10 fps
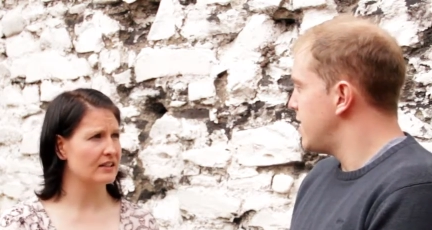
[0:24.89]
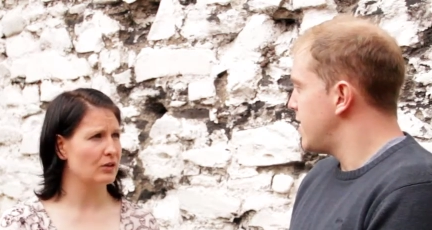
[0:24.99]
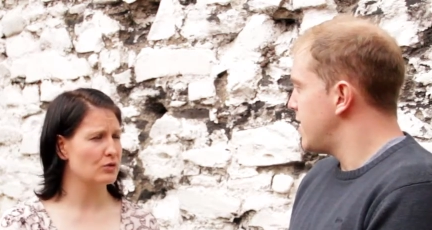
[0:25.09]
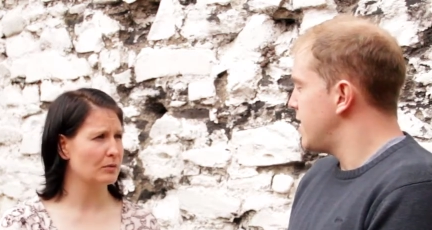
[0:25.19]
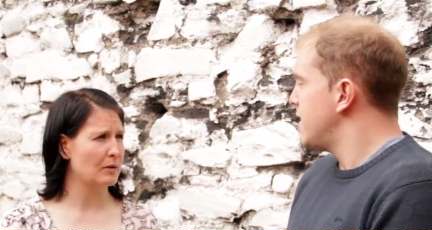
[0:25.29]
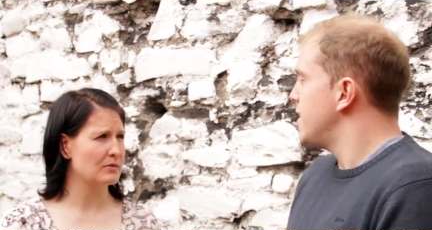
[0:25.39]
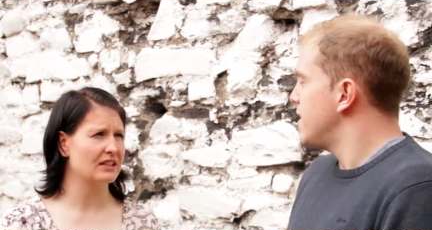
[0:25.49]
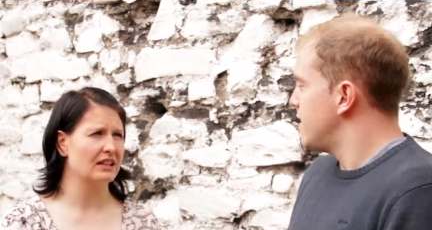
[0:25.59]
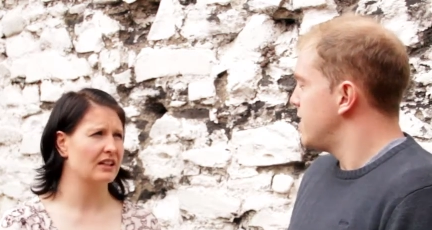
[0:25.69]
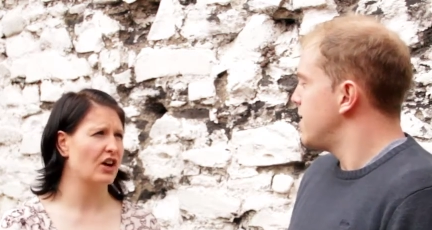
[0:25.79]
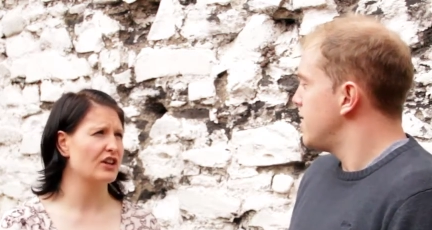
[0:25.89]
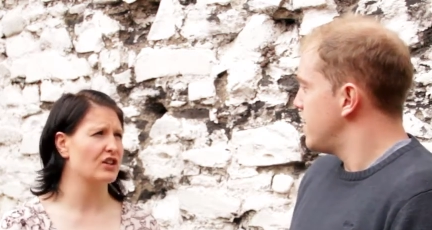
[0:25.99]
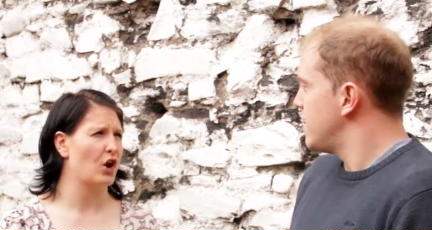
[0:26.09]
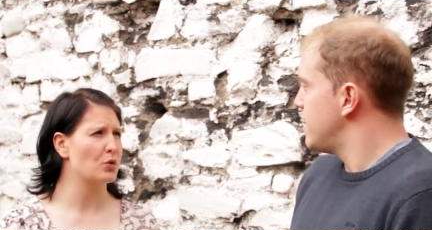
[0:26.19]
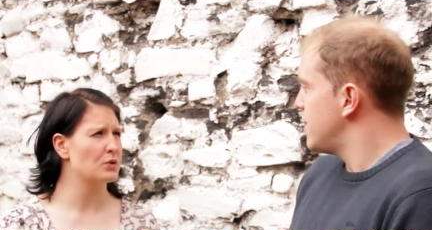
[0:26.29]
Speaker 1: You know, sometimes you see guys
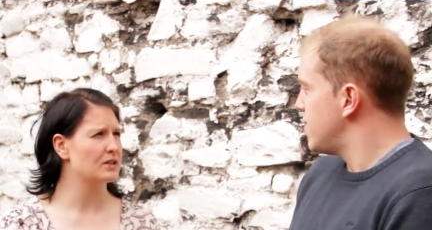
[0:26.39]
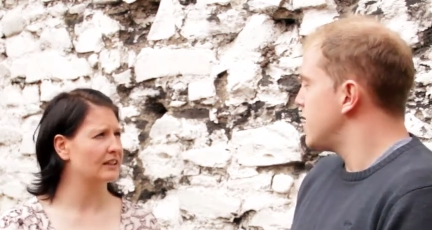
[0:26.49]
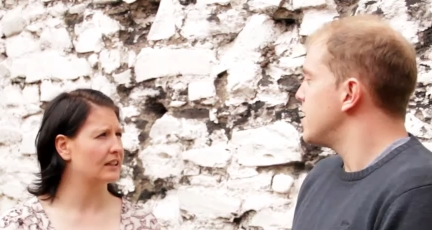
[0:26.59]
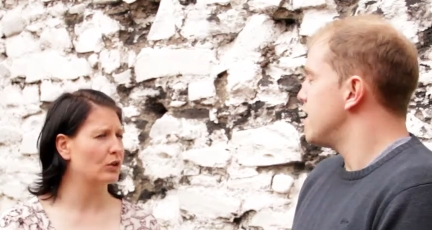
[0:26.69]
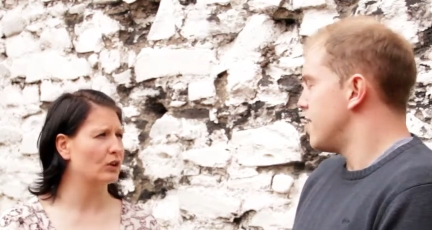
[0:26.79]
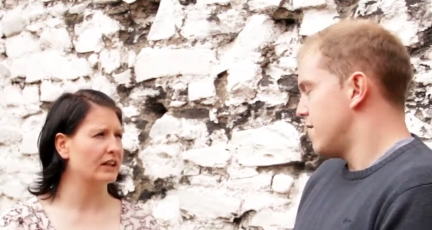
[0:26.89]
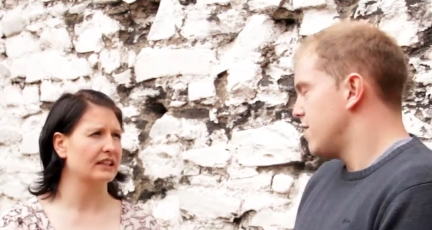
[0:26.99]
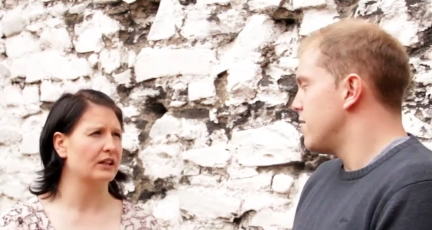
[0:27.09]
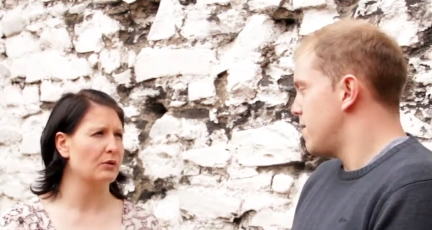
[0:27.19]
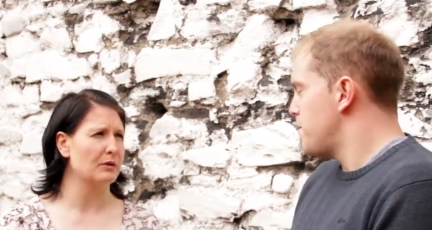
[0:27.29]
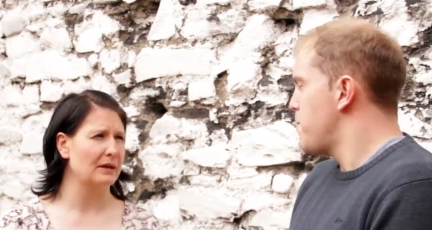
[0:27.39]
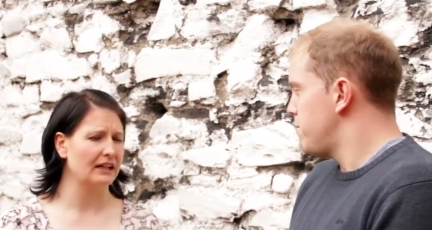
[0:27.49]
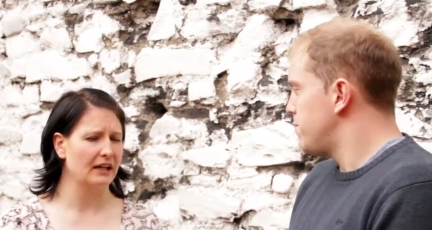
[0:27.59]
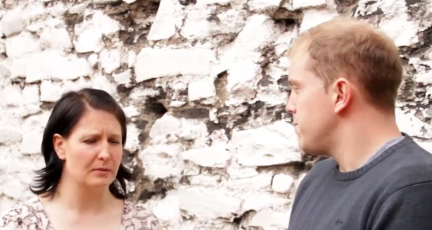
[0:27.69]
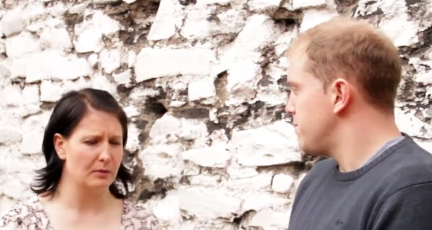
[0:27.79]
coast and they look like they don't want to be
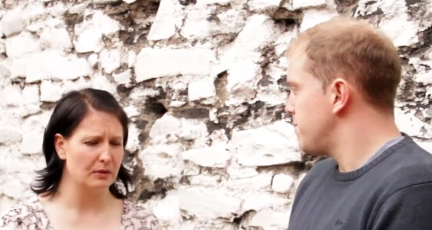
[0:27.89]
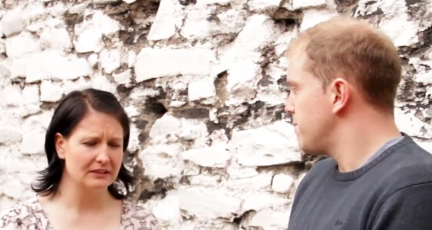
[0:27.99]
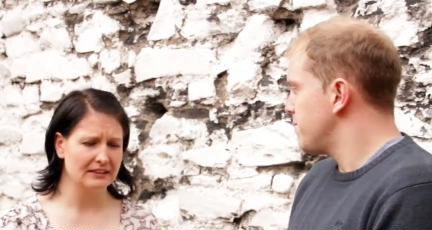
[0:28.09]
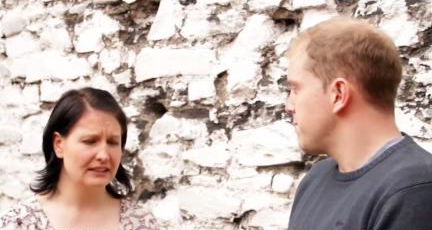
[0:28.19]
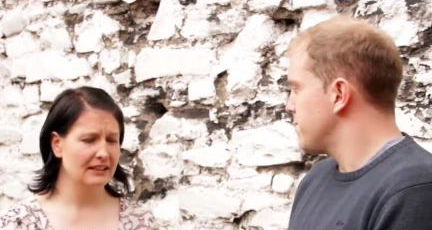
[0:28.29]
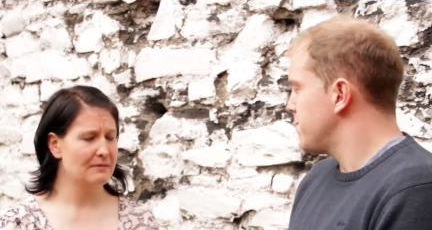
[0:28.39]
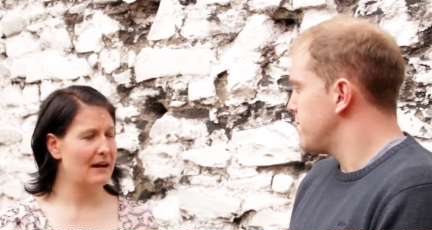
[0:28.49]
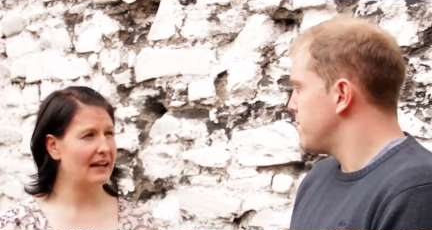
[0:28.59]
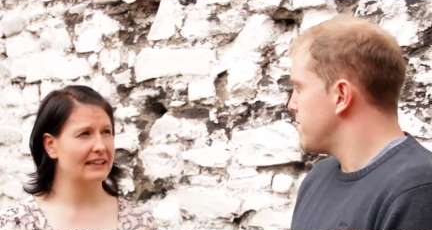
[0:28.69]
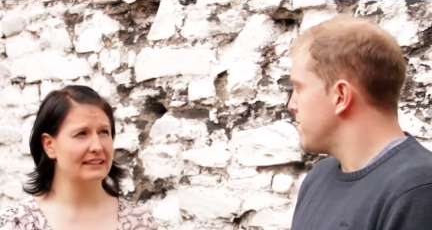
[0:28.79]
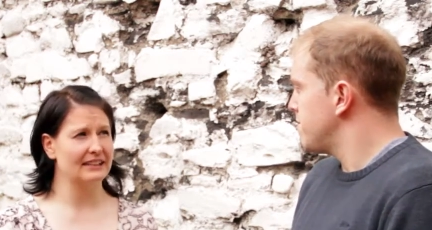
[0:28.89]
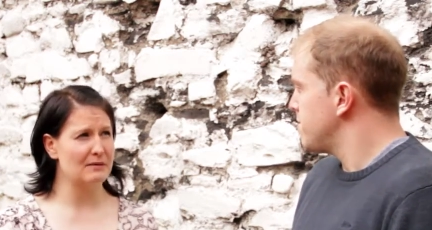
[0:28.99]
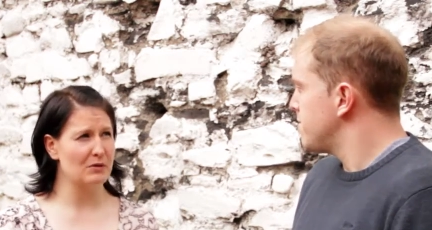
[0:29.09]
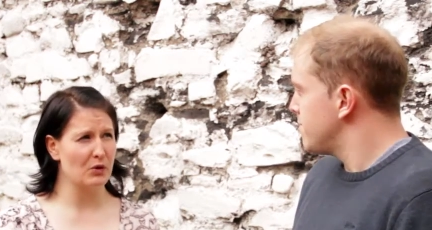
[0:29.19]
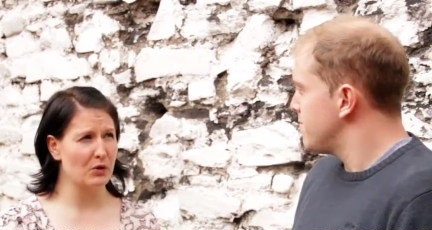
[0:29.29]
there, but man, that
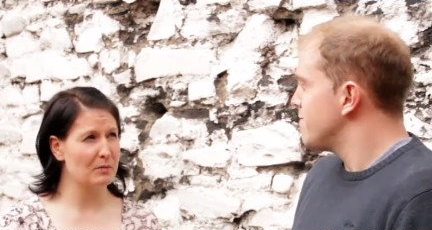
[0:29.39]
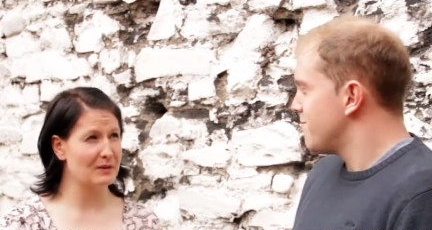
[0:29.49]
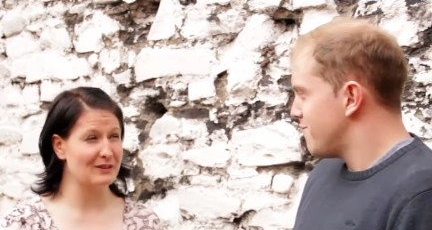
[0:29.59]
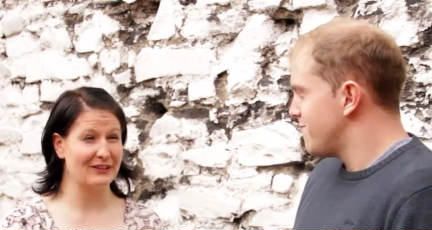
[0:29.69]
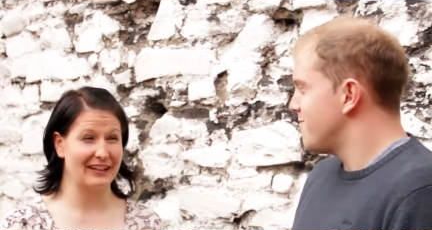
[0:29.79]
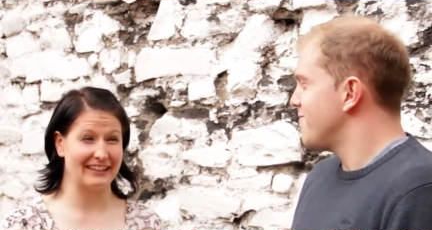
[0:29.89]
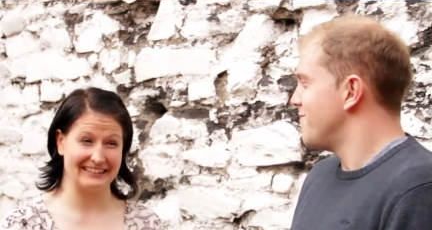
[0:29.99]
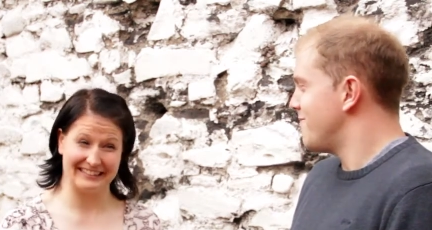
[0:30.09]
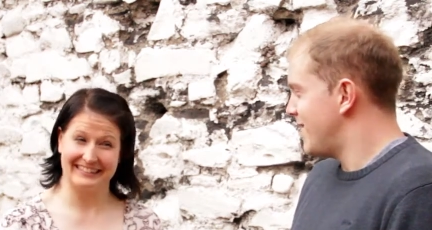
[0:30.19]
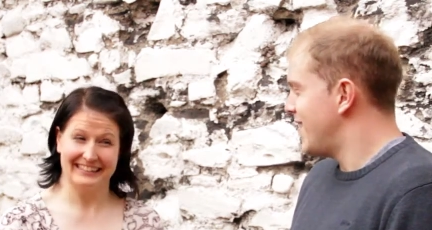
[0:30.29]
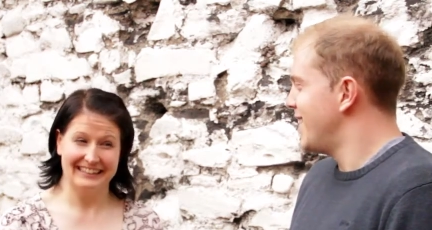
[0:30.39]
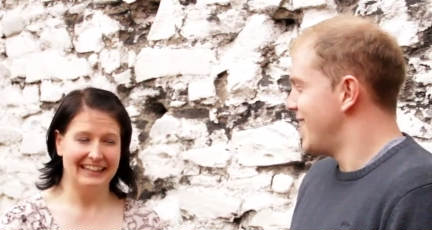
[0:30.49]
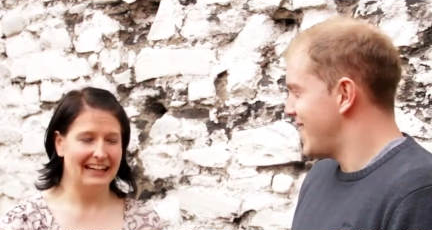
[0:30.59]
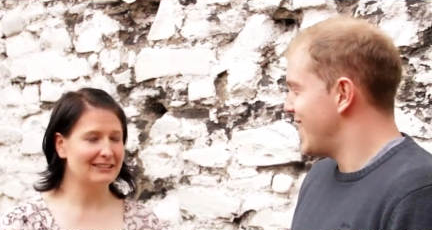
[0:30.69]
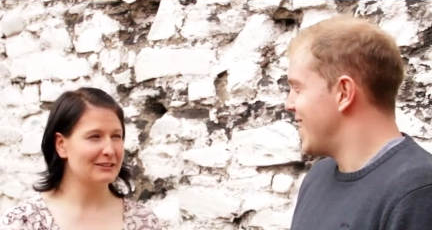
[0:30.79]
Team Europe is looking
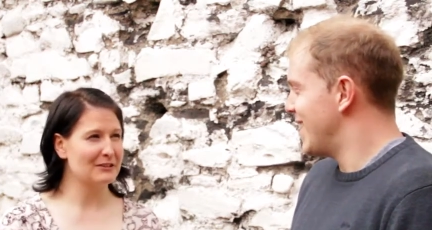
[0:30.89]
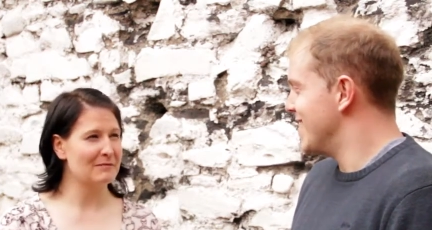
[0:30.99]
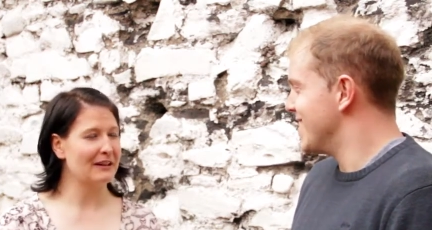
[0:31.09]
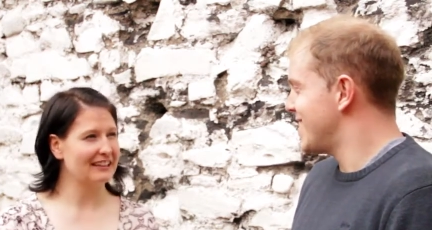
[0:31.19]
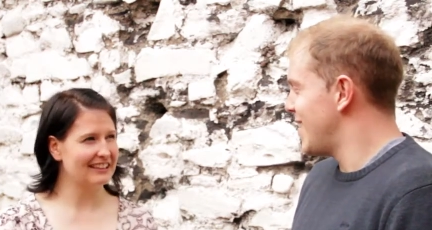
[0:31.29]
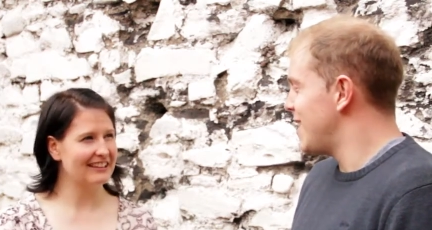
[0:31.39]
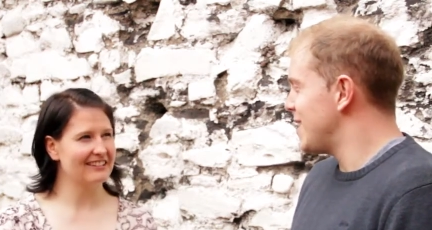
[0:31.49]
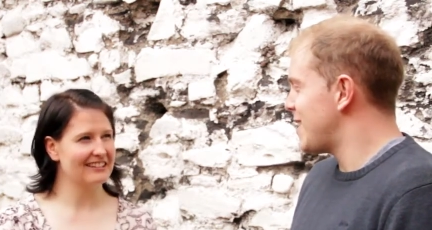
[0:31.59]
is it looking is pretty serious.